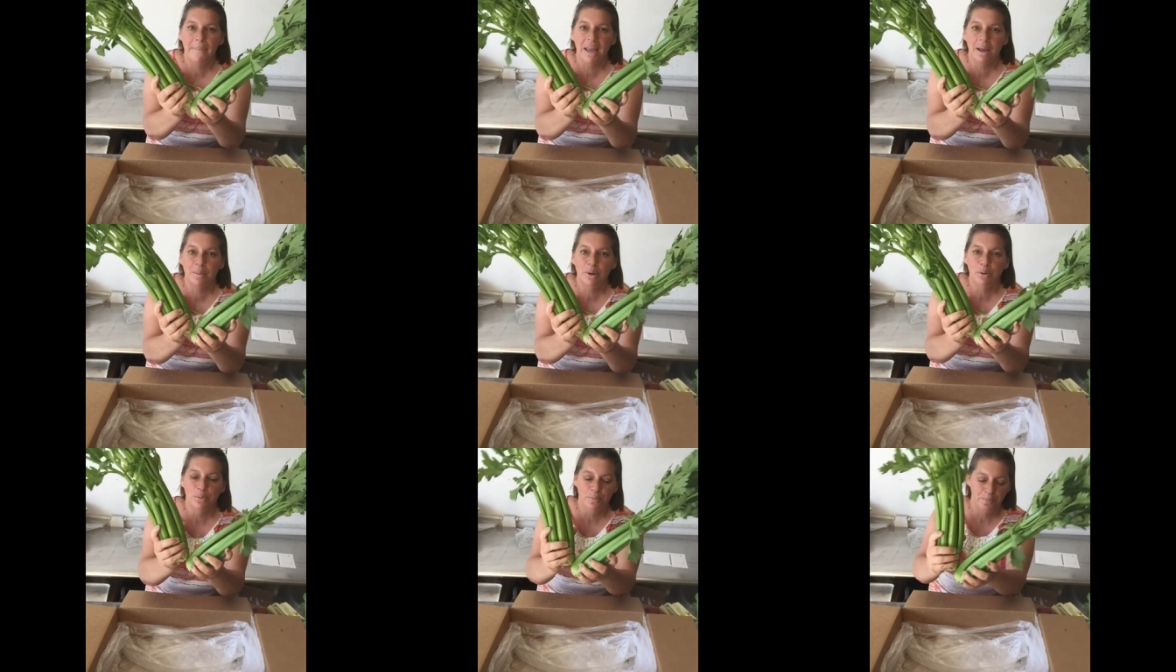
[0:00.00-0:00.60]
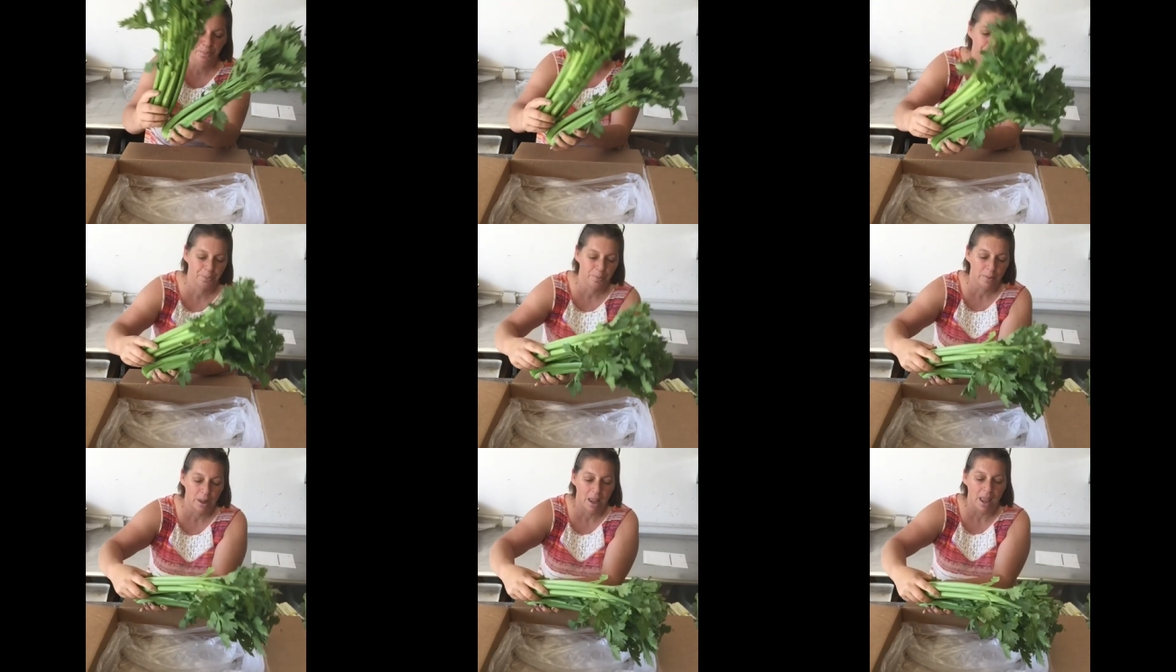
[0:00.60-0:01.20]
peekaboo,
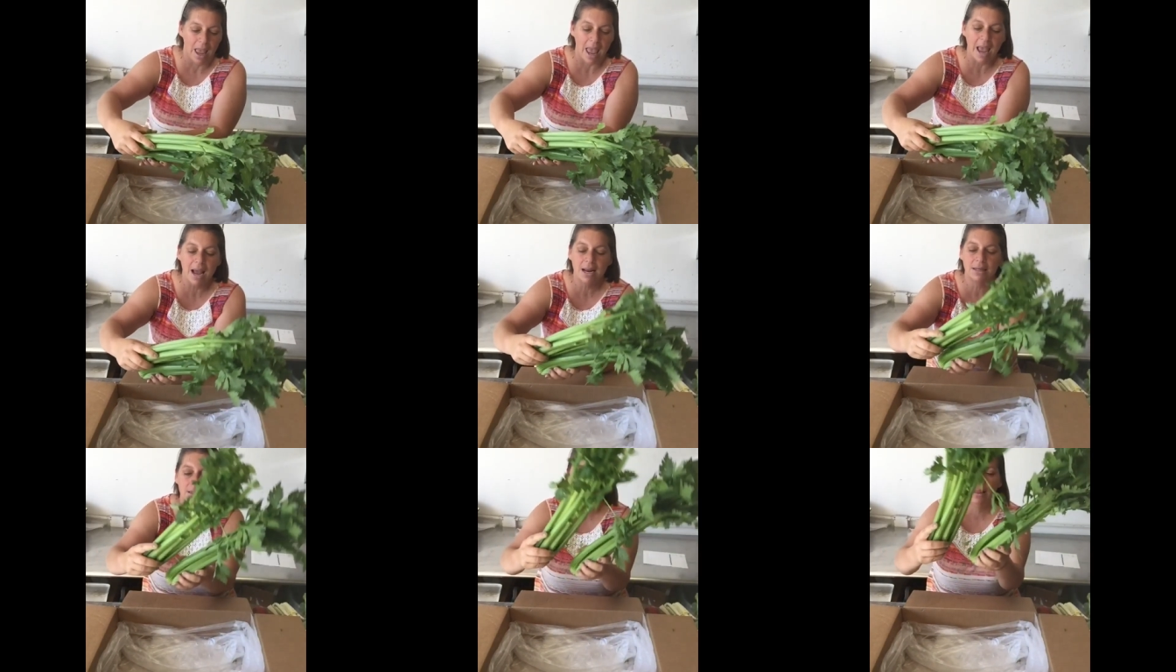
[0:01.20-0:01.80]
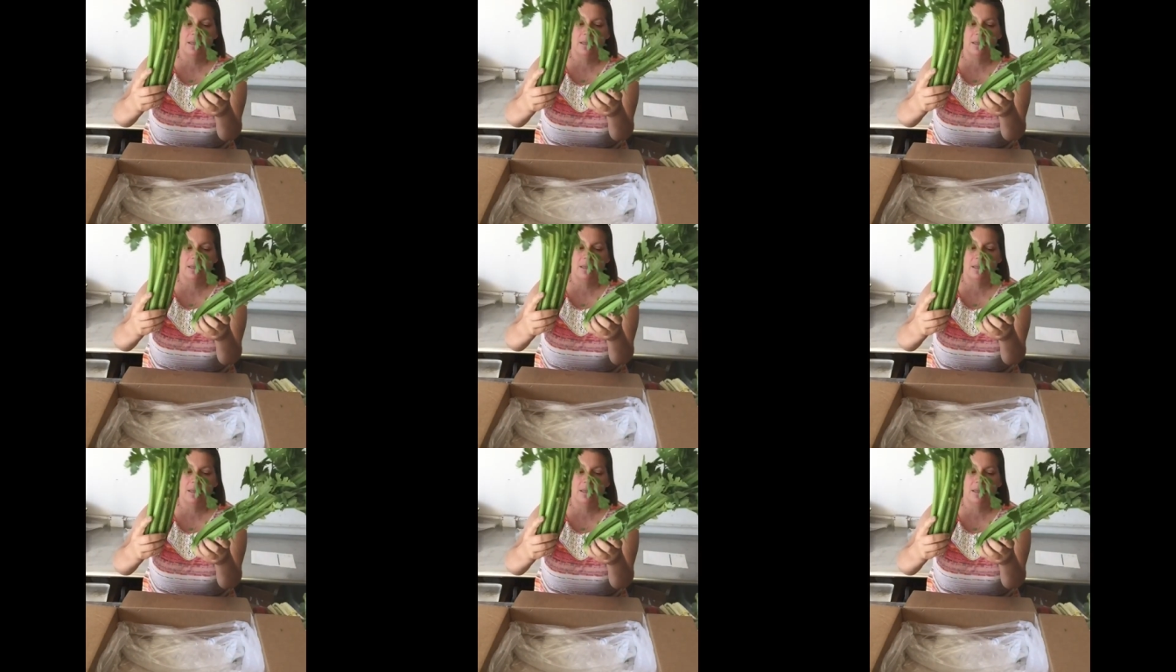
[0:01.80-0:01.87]
and